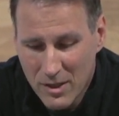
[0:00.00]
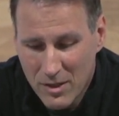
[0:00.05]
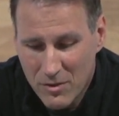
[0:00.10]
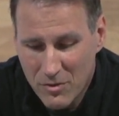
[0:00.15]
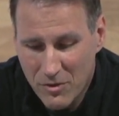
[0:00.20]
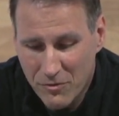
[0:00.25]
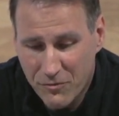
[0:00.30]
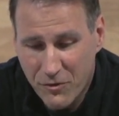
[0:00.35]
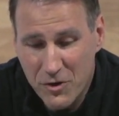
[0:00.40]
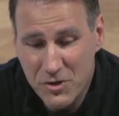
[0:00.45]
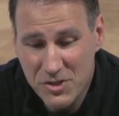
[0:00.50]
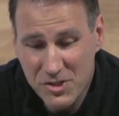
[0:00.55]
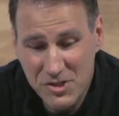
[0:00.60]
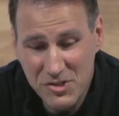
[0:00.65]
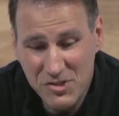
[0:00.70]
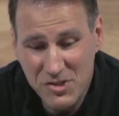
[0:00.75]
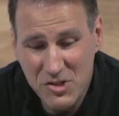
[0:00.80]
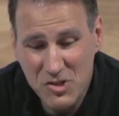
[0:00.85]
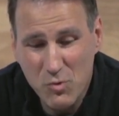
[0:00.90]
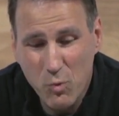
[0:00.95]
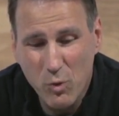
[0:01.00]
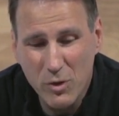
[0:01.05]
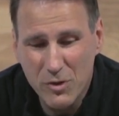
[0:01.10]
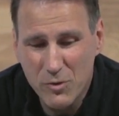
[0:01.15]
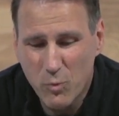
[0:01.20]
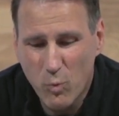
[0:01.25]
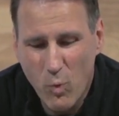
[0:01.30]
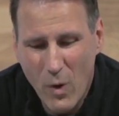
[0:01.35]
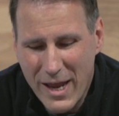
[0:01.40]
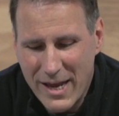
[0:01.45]
The first is this
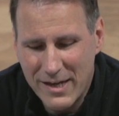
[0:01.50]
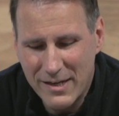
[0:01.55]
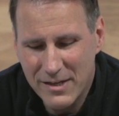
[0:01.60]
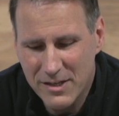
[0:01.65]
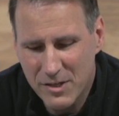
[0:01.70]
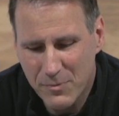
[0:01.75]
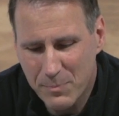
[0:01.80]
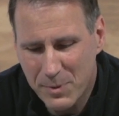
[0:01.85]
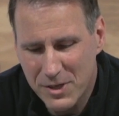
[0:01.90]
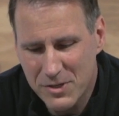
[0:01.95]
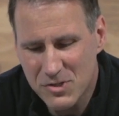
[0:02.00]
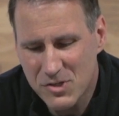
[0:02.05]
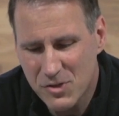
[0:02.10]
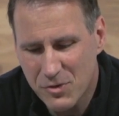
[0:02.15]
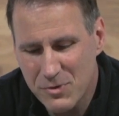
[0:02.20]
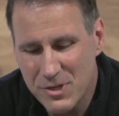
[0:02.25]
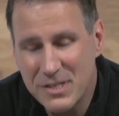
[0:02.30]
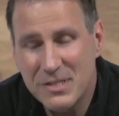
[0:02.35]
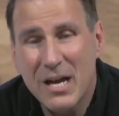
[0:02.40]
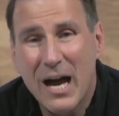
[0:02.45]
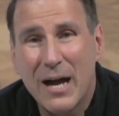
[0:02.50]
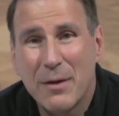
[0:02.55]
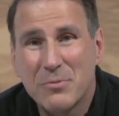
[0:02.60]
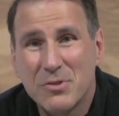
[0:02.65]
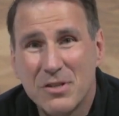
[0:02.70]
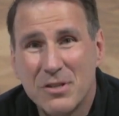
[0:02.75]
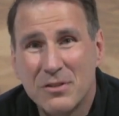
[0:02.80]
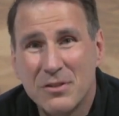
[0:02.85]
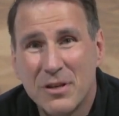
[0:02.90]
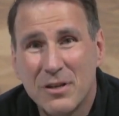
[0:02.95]
word wait. It appears three
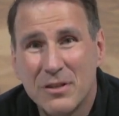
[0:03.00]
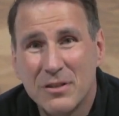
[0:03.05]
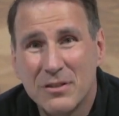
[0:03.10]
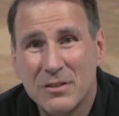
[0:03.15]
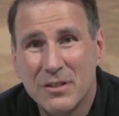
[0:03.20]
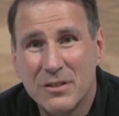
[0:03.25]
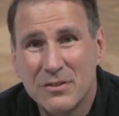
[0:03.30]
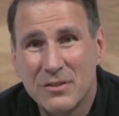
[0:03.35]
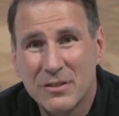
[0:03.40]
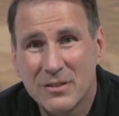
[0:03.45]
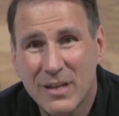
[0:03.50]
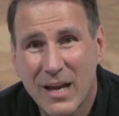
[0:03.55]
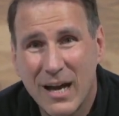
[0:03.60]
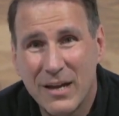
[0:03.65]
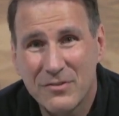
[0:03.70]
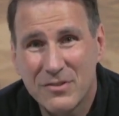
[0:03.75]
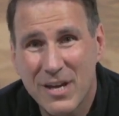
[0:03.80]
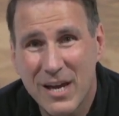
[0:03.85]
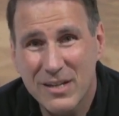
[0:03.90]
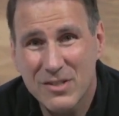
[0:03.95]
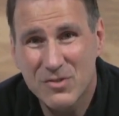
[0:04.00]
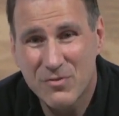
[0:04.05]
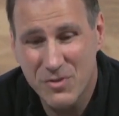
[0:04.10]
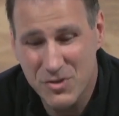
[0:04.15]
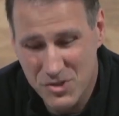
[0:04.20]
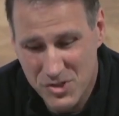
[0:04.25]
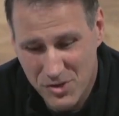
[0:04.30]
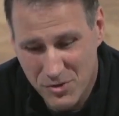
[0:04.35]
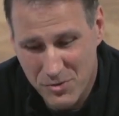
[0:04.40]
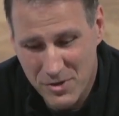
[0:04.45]
times in the, in the context
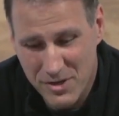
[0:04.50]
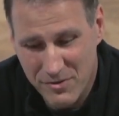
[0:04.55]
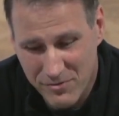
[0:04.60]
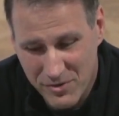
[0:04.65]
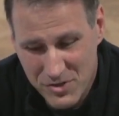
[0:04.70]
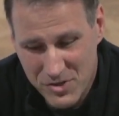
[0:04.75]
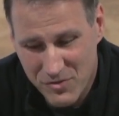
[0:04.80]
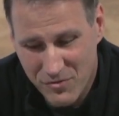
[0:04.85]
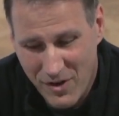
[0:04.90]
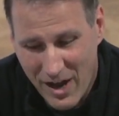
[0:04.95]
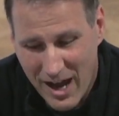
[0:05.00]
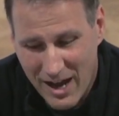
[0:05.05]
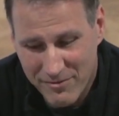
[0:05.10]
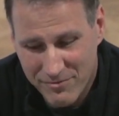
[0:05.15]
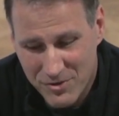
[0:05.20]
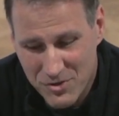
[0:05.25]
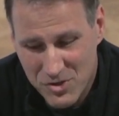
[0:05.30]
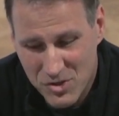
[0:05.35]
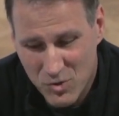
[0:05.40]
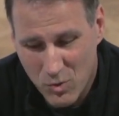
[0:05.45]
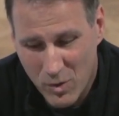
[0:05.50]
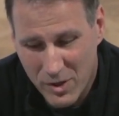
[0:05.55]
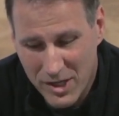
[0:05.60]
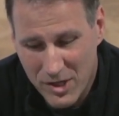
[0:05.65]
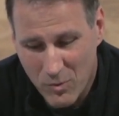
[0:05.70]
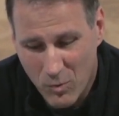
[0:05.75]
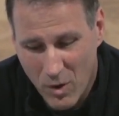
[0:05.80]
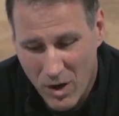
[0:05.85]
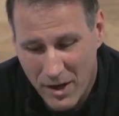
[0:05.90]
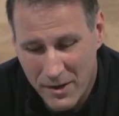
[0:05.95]
verse 3, verse 5, verse
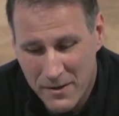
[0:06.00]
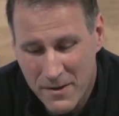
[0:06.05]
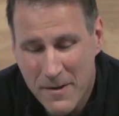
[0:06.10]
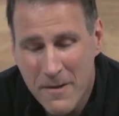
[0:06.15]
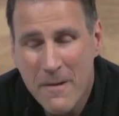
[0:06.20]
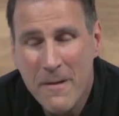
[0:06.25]
21.